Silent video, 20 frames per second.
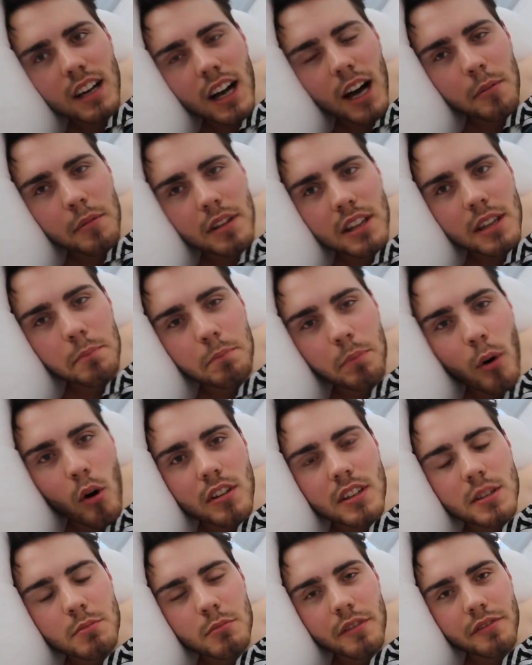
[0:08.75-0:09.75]
I'm at the
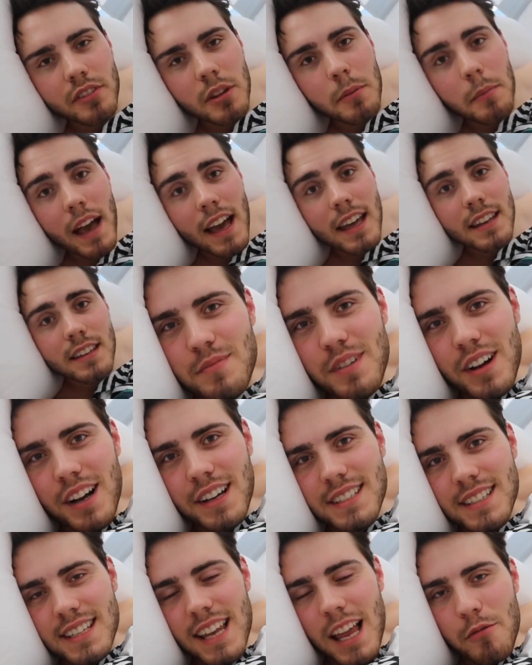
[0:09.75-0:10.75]
bottom of the bed. I
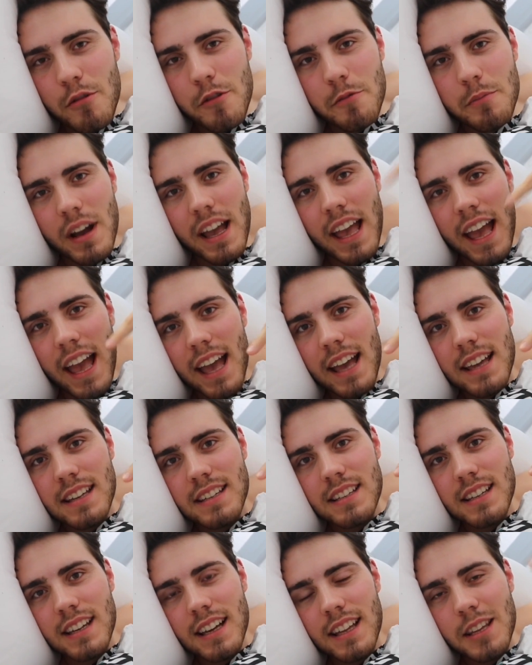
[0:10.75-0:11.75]
slept with my
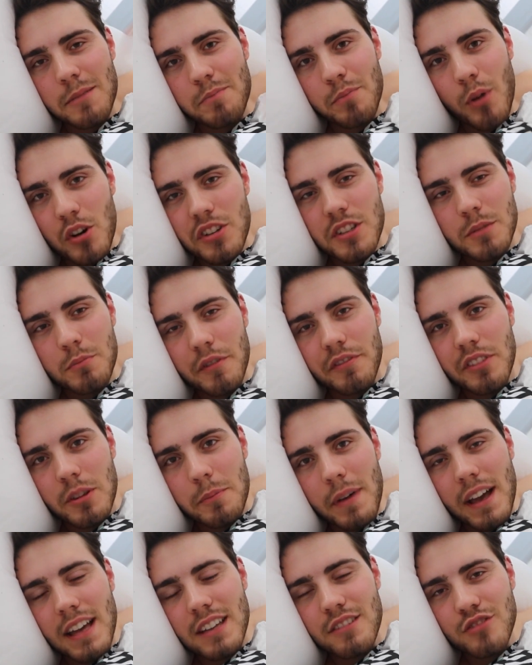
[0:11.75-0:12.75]
head at the bottom of the
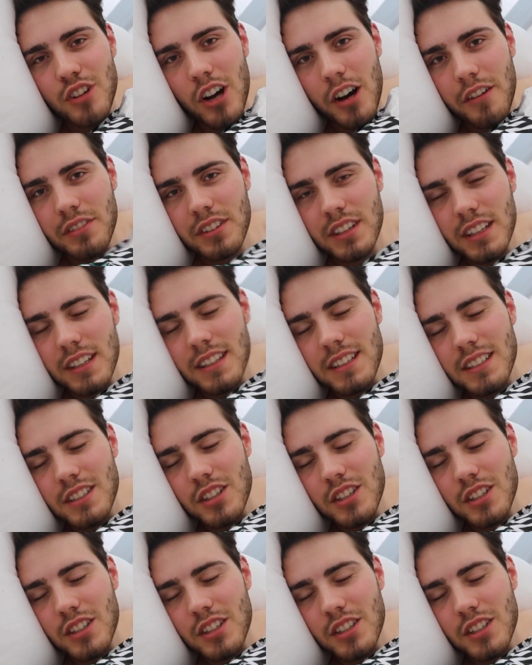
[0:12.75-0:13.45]
bed rather than the